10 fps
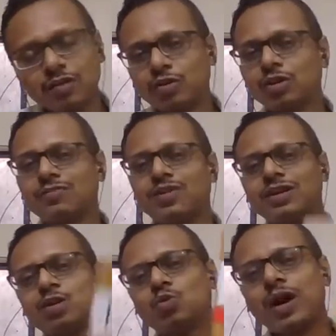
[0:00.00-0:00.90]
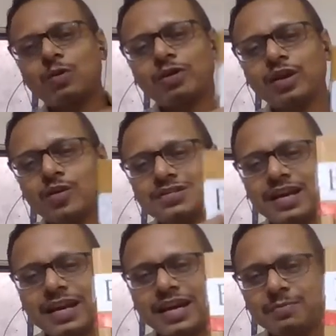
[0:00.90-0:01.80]
Without further ado, I would request
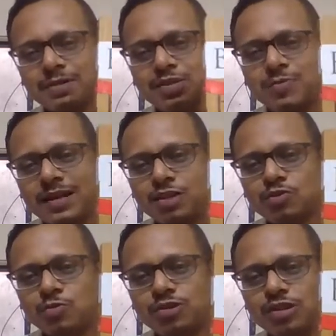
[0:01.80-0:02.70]
again, please buy this book.